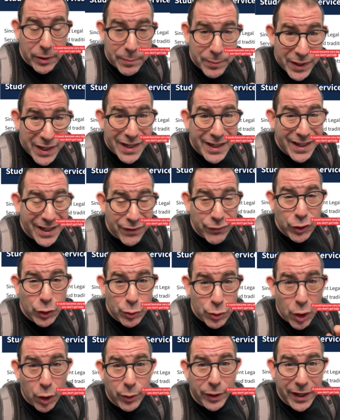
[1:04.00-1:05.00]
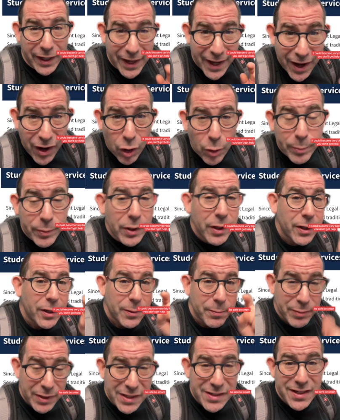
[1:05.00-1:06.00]
big if you don't get help.
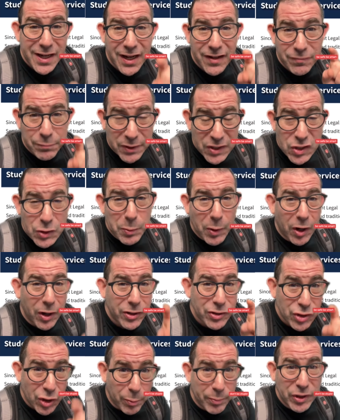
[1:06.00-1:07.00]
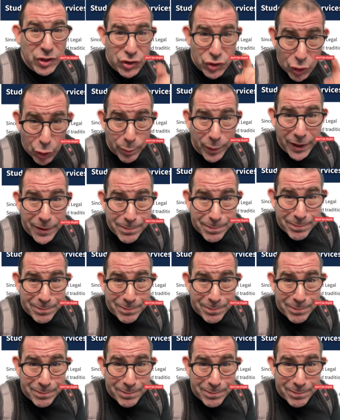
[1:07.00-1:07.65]
Be safe, be smart, don't be stupid.